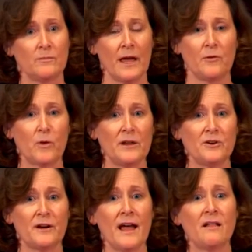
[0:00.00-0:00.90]
and run
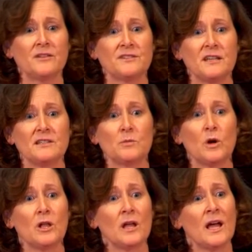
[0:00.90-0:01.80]
your analyses.
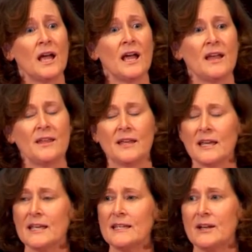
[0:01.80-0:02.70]
Well,
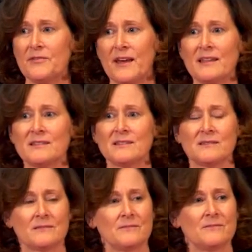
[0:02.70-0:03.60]
that's
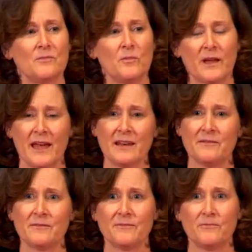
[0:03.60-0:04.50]
kind
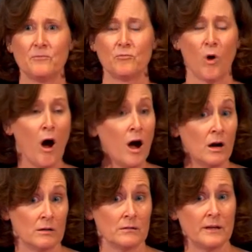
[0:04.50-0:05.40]
of
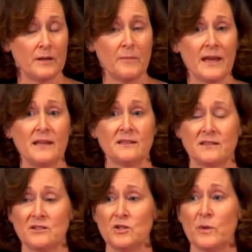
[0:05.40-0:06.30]
wrong in many
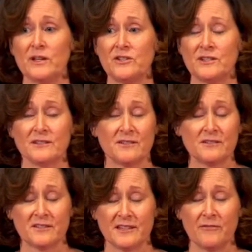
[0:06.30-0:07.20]
situations.
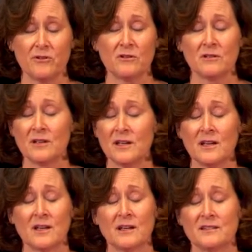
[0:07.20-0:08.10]
There's several
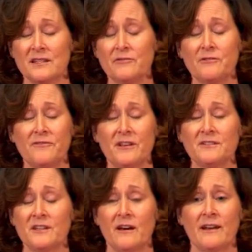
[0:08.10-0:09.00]

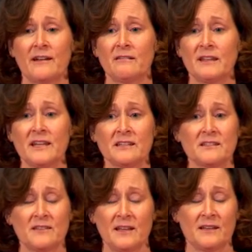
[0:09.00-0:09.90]
fields in audit analytics
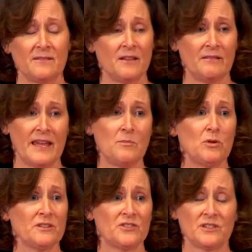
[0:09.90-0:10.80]
that the
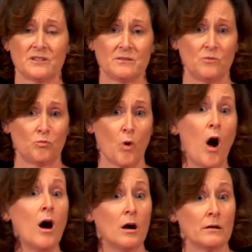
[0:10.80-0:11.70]
label is just
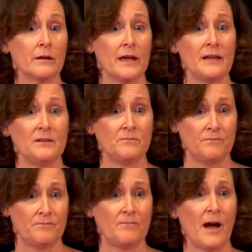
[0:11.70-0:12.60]
wrong, and
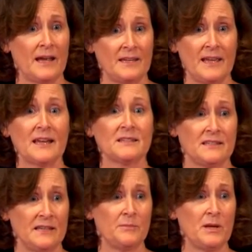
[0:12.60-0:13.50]
I yet
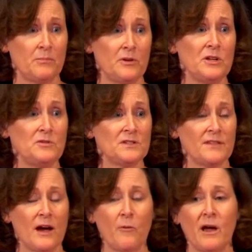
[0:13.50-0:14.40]
see people use it
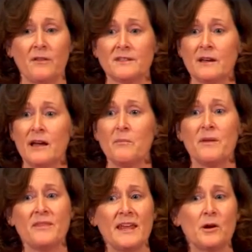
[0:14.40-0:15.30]
that way all the time,
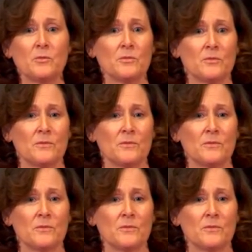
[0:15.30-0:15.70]
but they don't